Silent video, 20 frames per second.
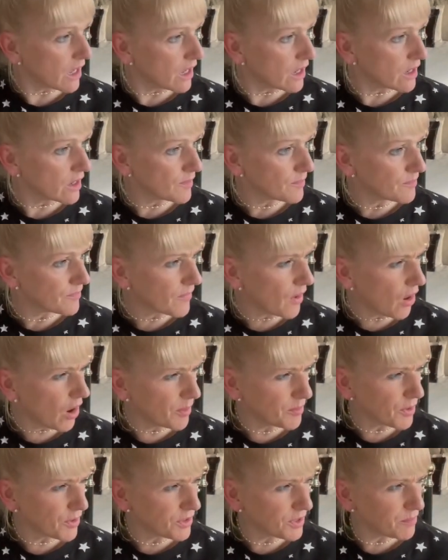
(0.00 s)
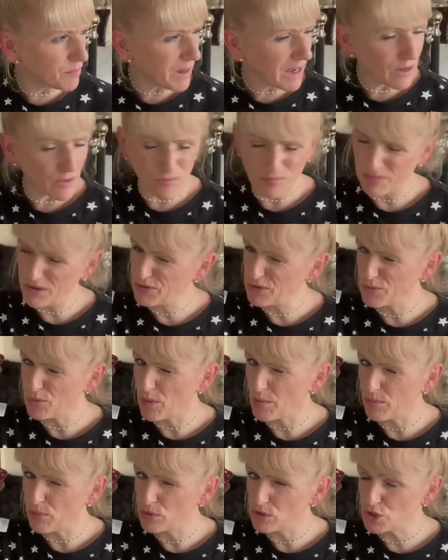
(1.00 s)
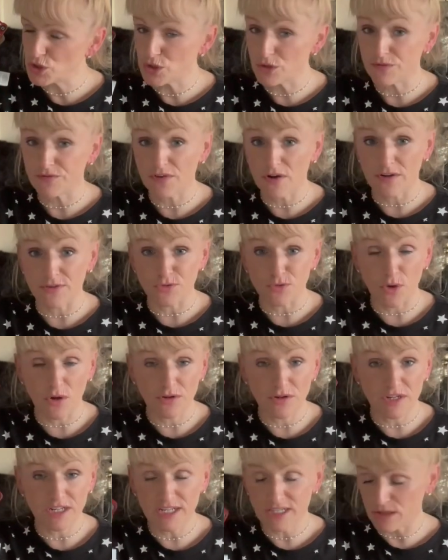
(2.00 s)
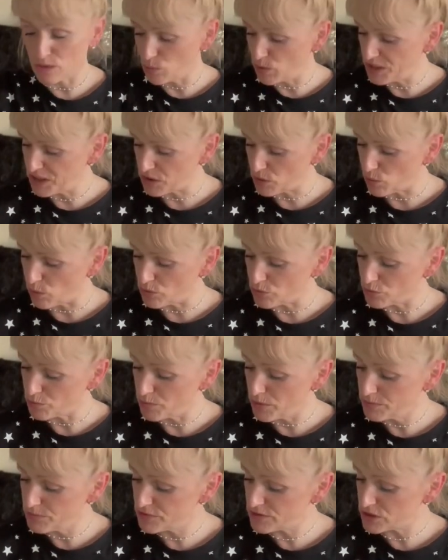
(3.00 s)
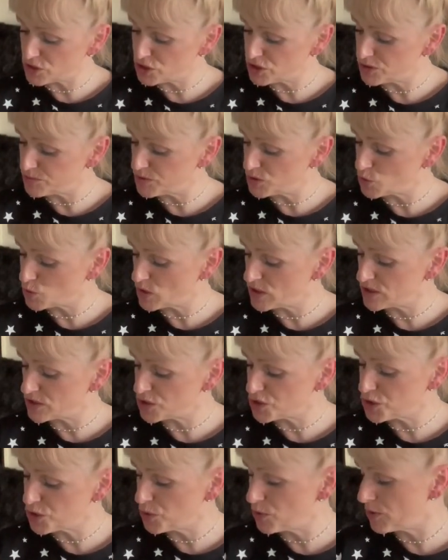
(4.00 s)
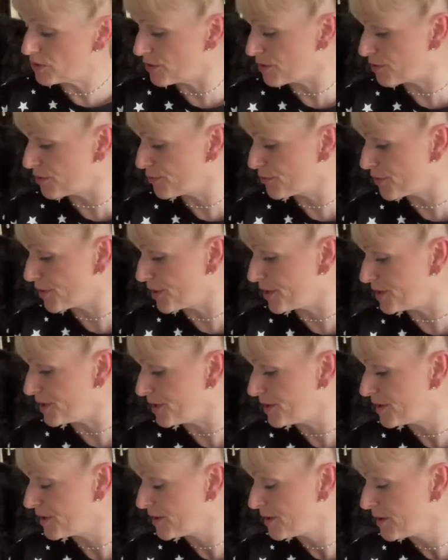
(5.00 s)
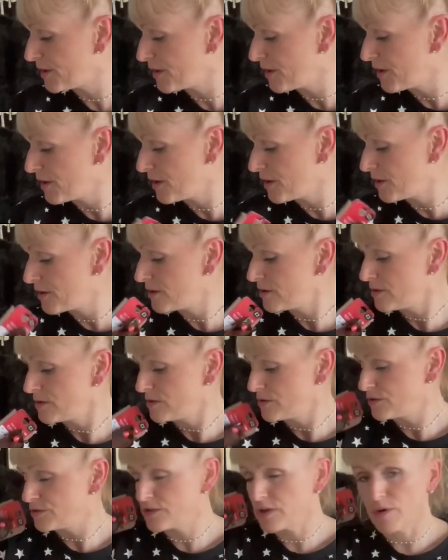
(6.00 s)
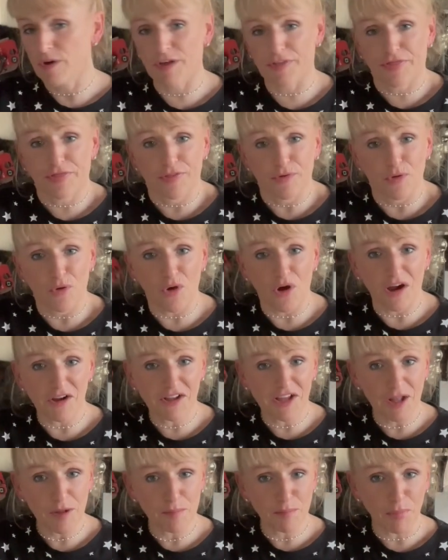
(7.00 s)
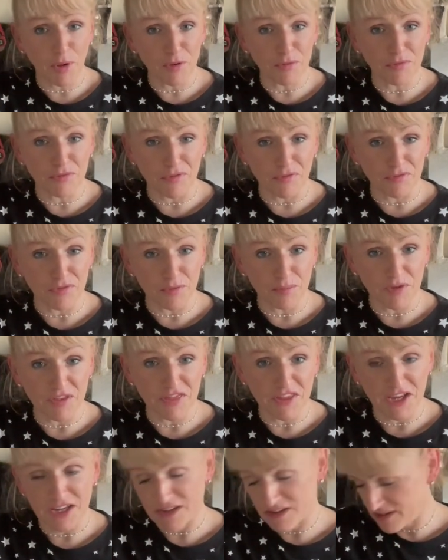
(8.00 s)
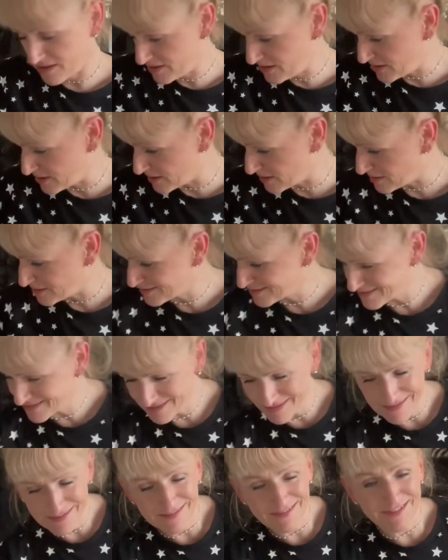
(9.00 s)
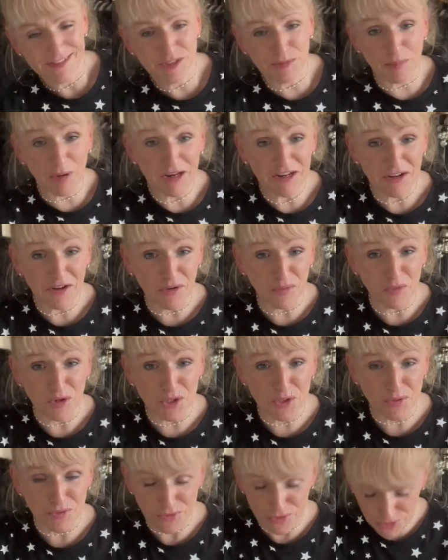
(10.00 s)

I'm only about plus 1.25, so I only need the weaker ones. Mum says she's between a 2 and a 3. So I thought I'd get both of them and then, you know, depending on which ones